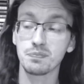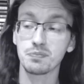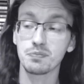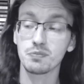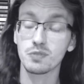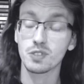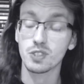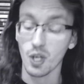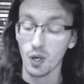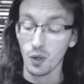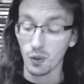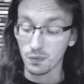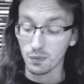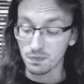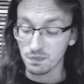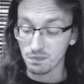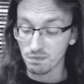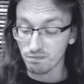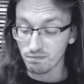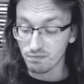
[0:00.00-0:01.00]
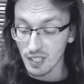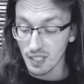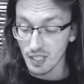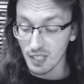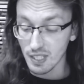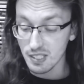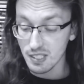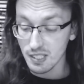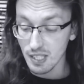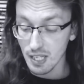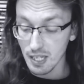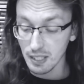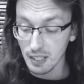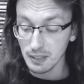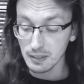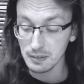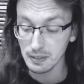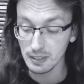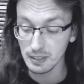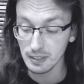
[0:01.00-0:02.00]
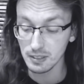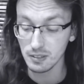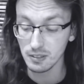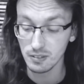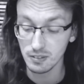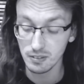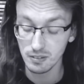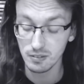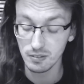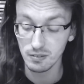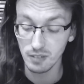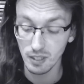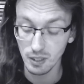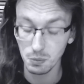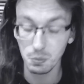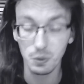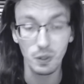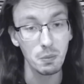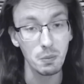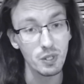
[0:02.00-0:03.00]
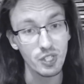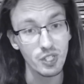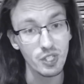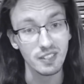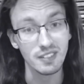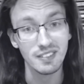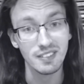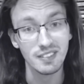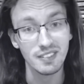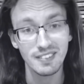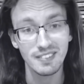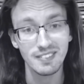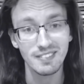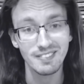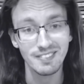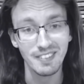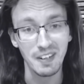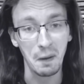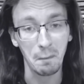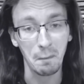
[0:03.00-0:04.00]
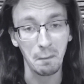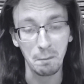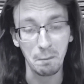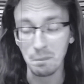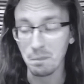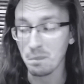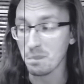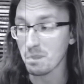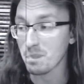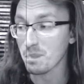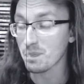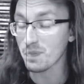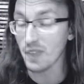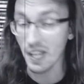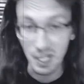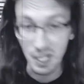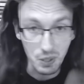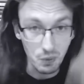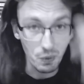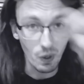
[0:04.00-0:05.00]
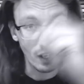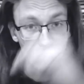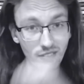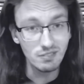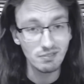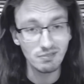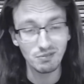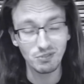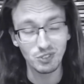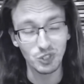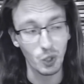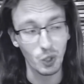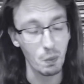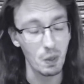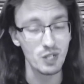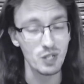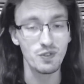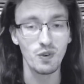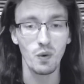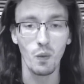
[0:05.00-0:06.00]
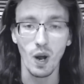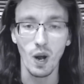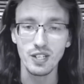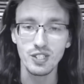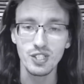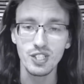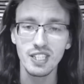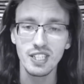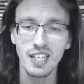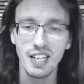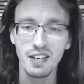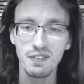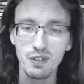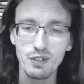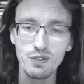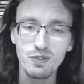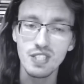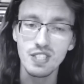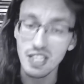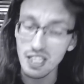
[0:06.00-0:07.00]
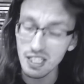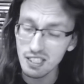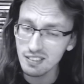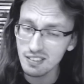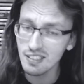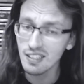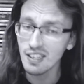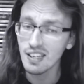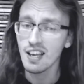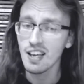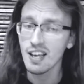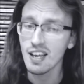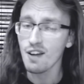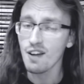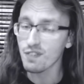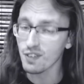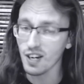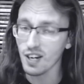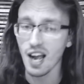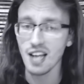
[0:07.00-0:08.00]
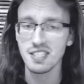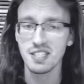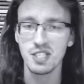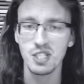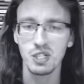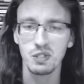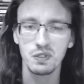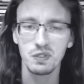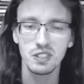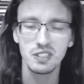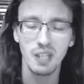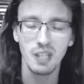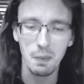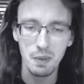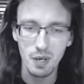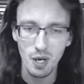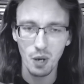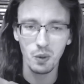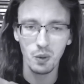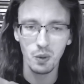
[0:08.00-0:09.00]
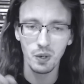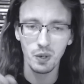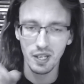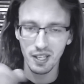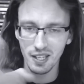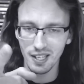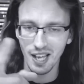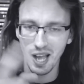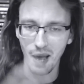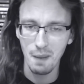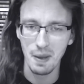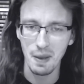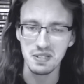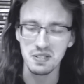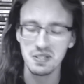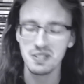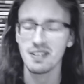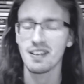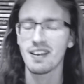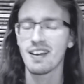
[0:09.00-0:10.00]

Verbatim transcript: So that's uh, that's that's pretty much it. Um, thank you all so much for watching, and if you've seen Forgotten Silver, let me know in the comments.